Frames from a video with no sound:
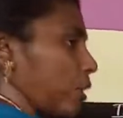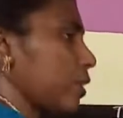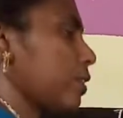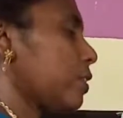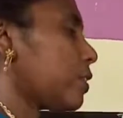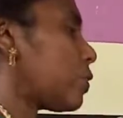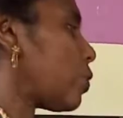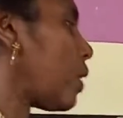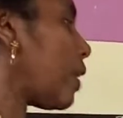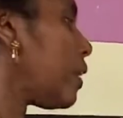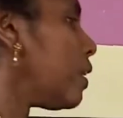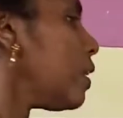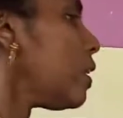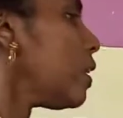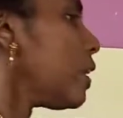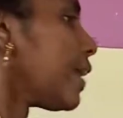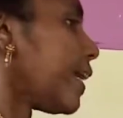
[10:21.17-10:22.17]
This one,
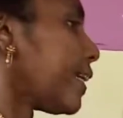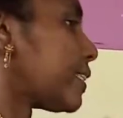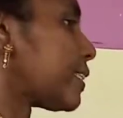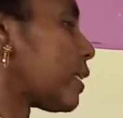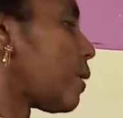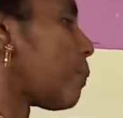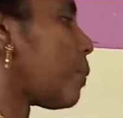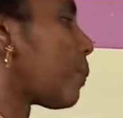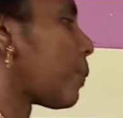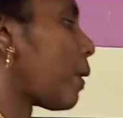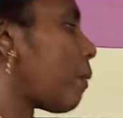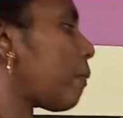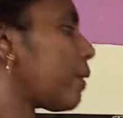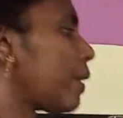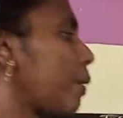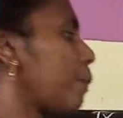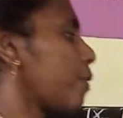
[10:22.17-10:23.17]
example
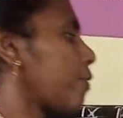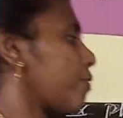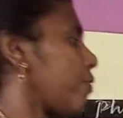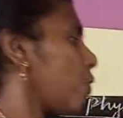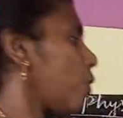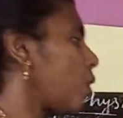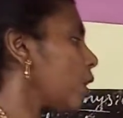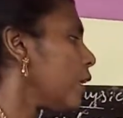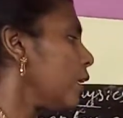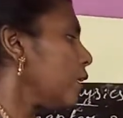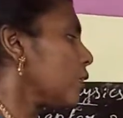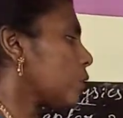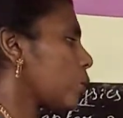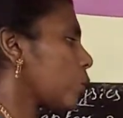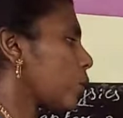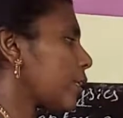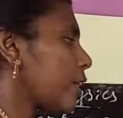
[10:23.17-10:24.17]
problem number 4.
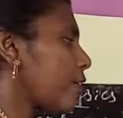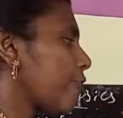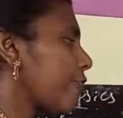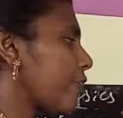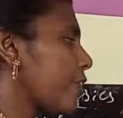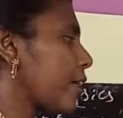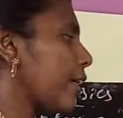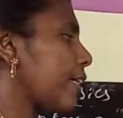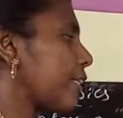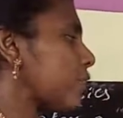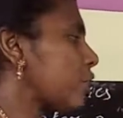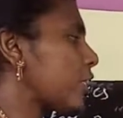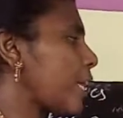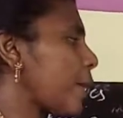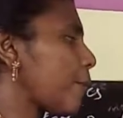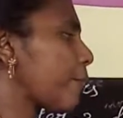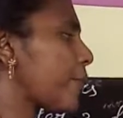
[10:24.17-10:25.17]
So F equal to ma.